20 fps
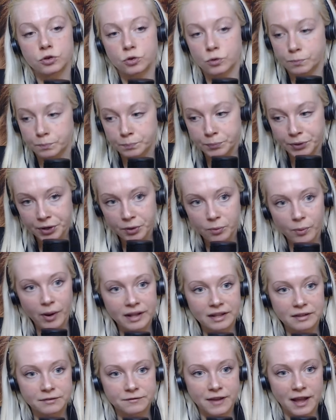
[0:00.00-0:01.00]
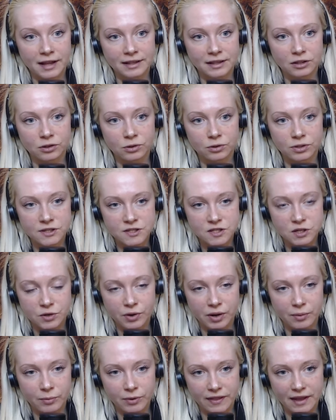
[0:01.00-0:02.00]
You put away the fact that you
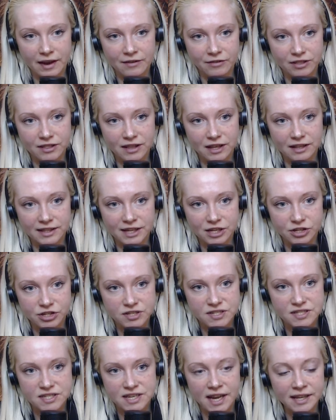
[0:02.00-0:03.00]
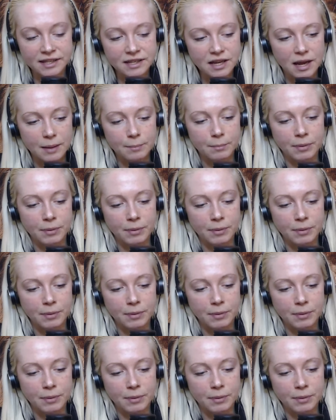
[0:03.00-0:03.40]
disagree with everything they just said,